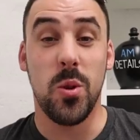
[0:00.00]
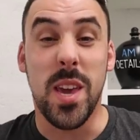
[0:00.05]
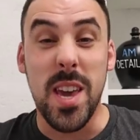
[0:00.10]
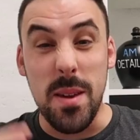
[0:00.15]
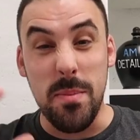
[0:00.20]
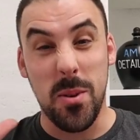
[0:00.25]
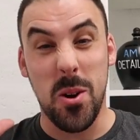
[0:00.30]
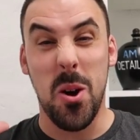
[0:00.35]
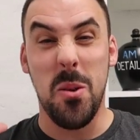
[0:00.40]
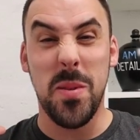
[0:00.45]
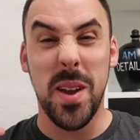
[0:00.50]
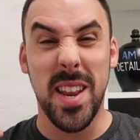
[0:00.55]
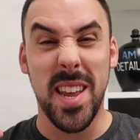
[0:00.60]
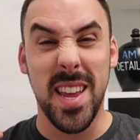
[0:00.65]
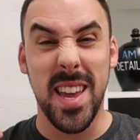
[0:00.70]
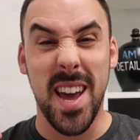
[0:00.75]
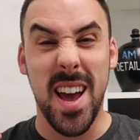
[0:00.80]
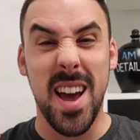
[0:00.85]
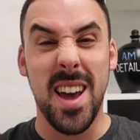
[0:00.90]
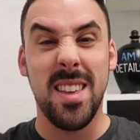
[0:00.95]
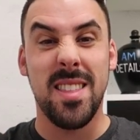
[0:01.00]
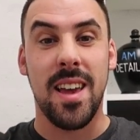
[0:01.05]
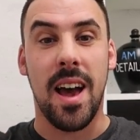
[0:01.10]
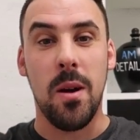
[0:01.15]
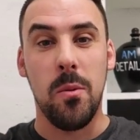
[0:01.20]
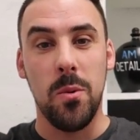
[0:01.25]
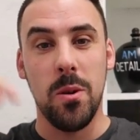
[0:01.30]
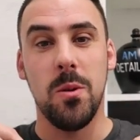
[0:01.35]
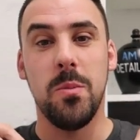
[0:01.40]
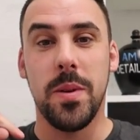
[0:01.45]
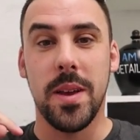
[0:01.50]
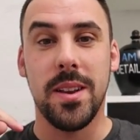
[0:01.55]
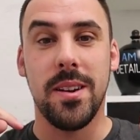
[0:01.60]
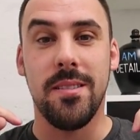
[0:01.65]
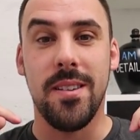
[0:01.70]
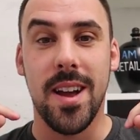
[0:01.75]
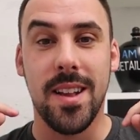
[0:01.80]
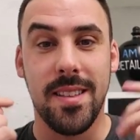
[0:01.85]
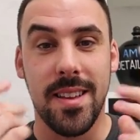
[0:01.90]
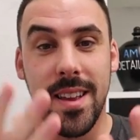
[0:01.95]
So keep commenting, guys. I will be
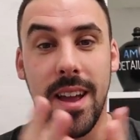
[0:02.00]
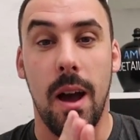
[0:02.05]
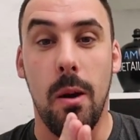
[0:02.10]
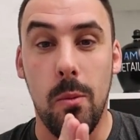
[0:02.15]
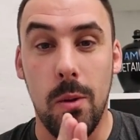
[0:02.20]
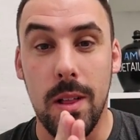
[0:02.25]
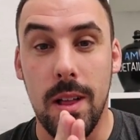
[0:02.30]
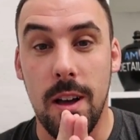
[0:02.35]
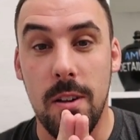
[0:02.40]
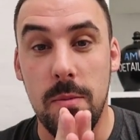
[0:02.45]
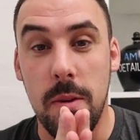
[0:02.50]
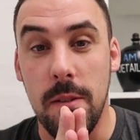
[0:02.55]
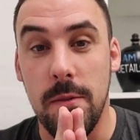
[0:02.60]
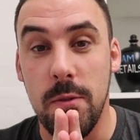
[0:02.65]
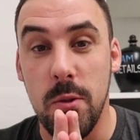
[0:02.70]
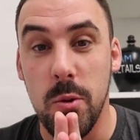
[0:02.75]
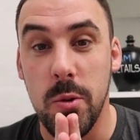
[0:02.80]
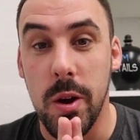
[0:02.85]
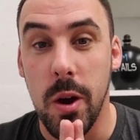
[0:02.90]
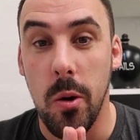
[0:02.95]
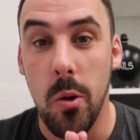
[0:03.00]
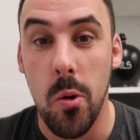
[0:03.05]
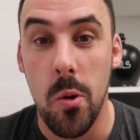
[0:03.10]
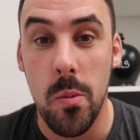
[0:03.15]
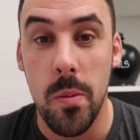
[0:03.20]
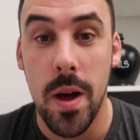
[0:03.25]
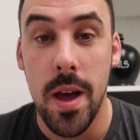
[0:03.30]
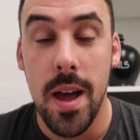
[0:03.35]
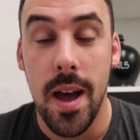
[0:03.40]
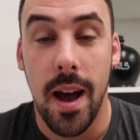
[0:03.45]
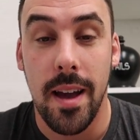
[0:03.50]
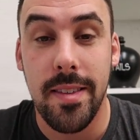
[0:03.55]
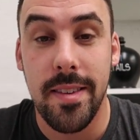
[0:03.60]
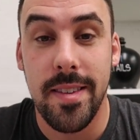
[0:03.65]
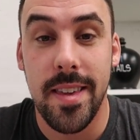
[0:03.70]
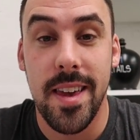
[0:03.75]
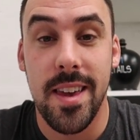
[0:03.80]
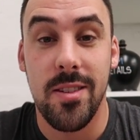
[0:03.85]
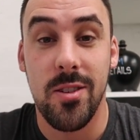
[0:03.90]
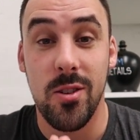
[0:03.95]
interacting. I will have my phone at home. As I
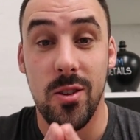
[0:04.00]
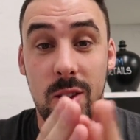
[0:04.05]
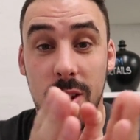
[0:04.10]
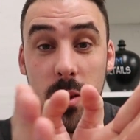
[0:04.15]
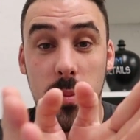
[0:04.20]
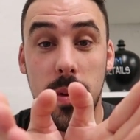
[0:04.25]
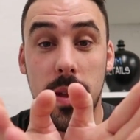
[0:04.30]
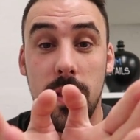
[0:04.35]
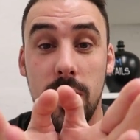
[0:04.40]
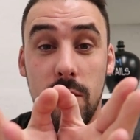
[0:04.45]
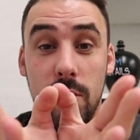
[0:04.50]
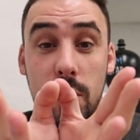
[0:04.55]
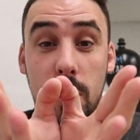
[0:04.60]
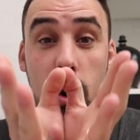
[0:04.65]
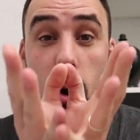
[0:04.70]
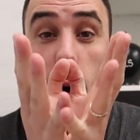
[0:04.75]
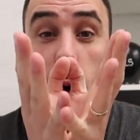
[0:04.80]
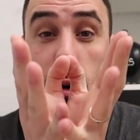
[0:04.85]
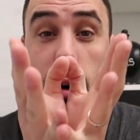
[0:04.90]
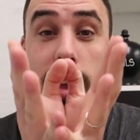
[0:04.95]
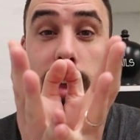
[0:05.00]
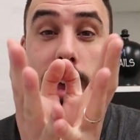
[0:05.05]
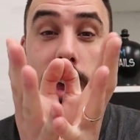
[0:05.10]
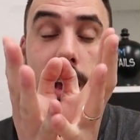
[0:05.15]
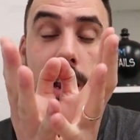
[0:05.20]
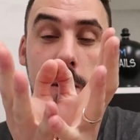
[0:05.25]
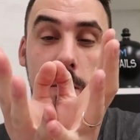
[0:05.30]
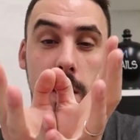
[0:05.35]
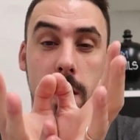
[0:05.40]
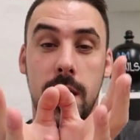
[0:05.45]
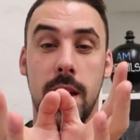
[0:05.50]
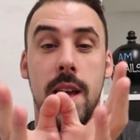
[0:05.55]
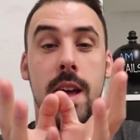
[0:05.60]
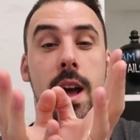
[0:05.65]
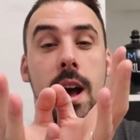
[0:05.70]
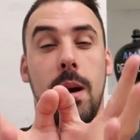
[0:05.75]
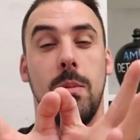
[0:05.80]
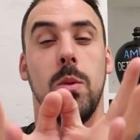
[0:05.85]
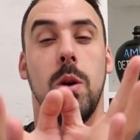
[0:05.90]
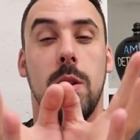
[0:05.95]
say, it's just going to be the recording element.
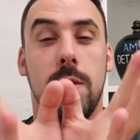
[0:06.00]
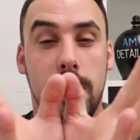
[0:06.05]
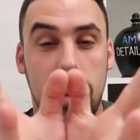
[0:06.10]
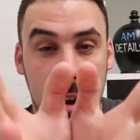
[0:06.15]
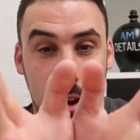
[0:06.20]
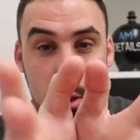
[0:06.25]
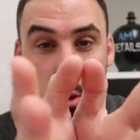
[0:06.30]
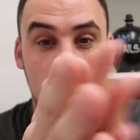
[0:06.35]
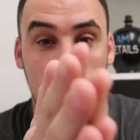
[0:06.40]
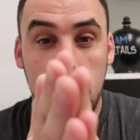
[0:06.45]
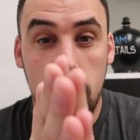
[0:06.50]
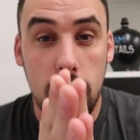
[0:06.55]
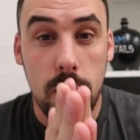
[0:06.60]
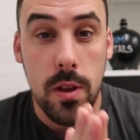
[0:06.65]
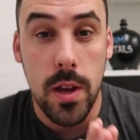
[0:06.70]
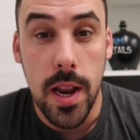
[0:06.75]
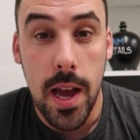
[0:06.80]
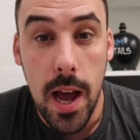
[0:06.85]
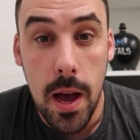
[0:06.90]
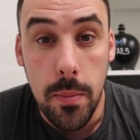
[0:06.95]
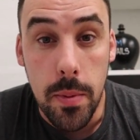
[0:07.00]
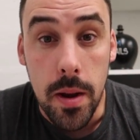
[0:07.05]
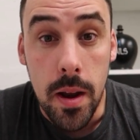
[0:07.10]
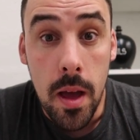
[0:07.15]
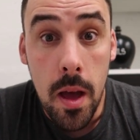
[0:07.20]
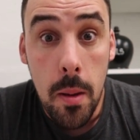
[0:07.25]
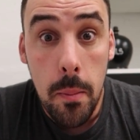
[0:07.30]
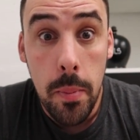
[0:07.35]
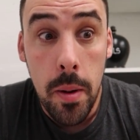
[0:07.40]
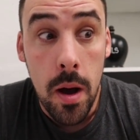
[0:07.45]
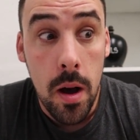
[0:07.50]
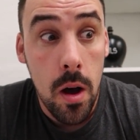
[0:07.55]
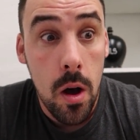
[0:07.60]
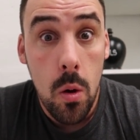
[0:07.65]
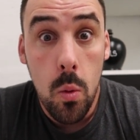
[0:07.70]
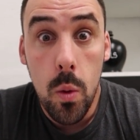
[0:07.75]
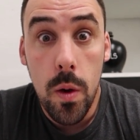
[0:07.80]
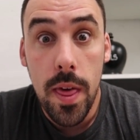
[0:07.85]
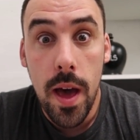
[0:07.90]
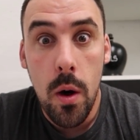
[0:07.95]
I'm not entirely sure what's going to happen. But
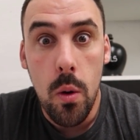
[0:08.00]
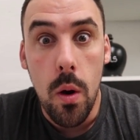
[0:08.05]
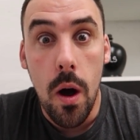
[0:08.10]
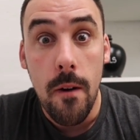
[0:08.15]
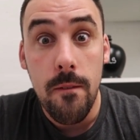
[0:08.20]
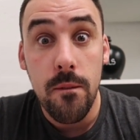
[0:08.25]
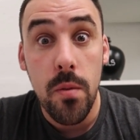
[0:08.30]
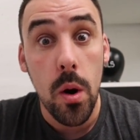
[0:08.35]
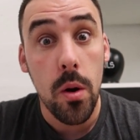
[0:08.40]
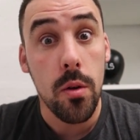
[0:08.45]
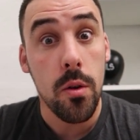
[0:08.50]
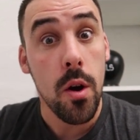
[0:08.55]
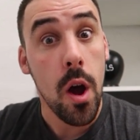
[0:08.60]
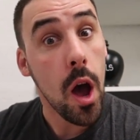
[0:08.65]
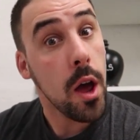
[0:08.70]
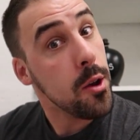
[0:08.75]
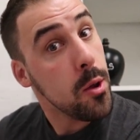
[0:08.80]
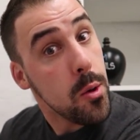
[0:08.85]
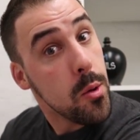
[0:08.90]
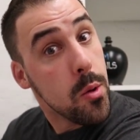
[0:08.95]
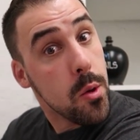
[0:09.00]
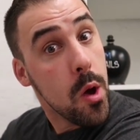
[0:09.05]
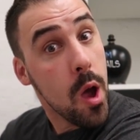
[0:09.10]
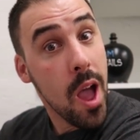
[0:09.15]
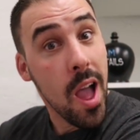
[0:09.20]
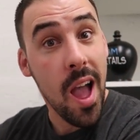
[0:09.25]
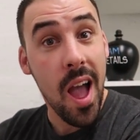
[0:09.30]
without further ado,